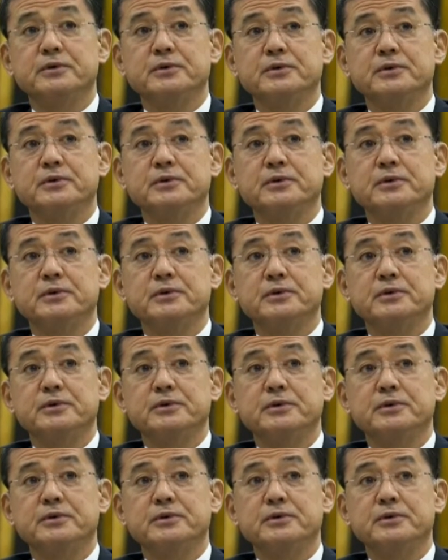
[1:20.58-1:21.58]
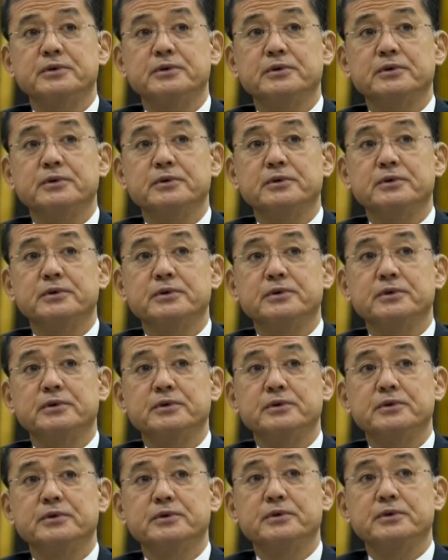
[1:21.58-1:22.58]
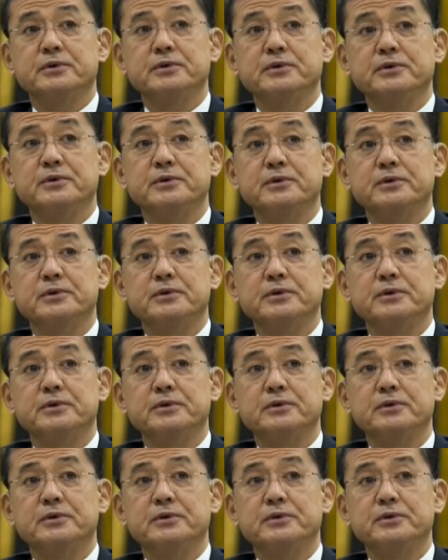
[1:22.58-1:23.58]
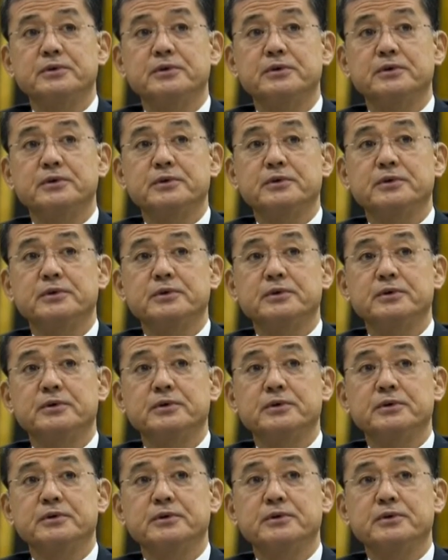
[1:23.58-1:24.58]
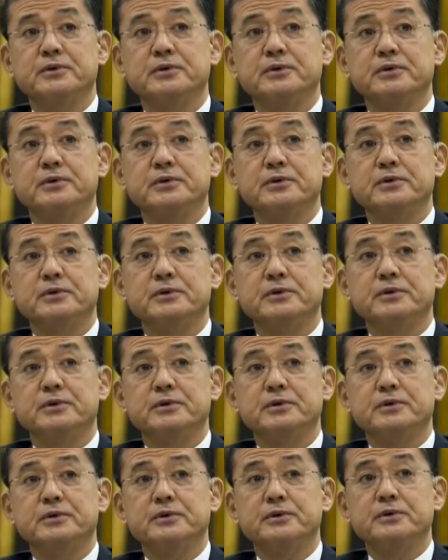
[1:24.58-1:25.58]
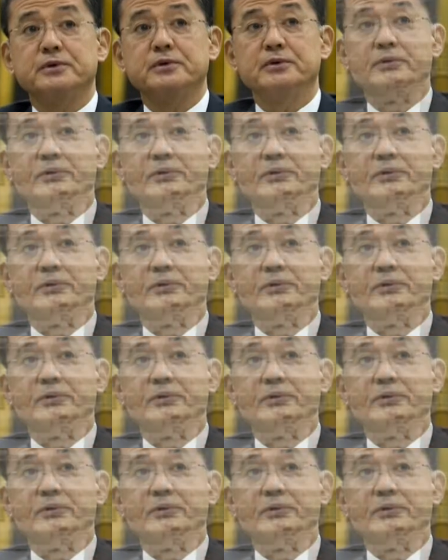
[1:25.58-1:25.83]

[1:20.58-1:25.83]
[no speech]